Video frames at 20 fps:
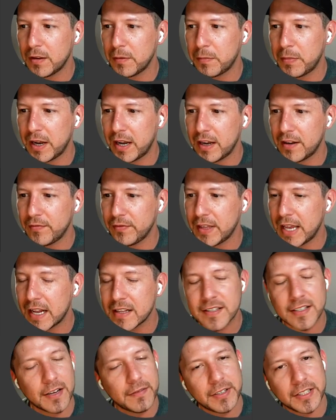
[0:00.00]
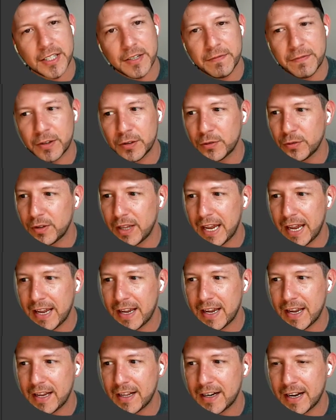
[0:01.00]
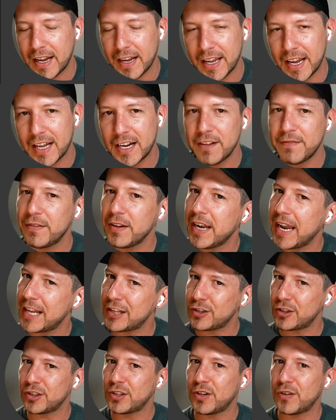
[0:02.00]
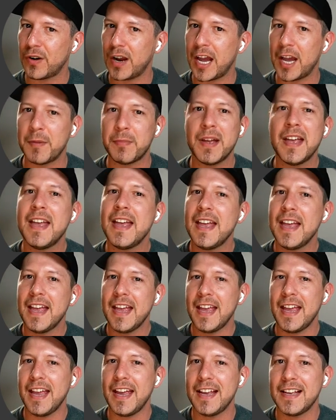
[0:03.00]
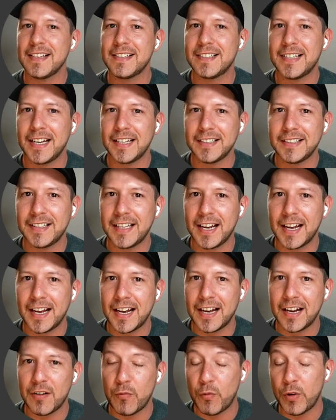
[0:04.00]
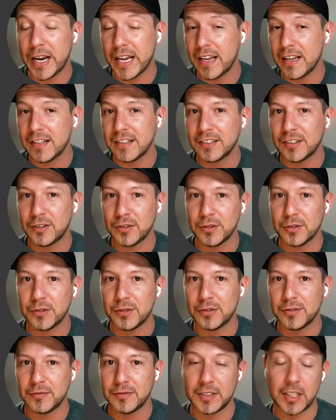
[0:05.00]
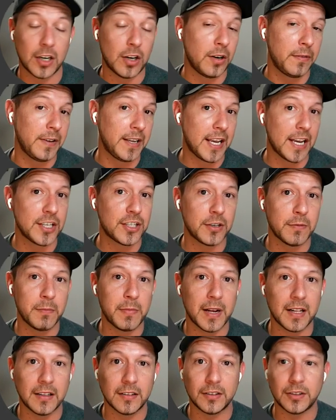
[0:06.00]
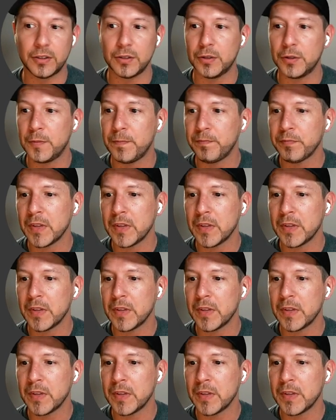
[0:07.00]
But that's everything for today. And again, if you can subscribe and set the ring to the notification bell to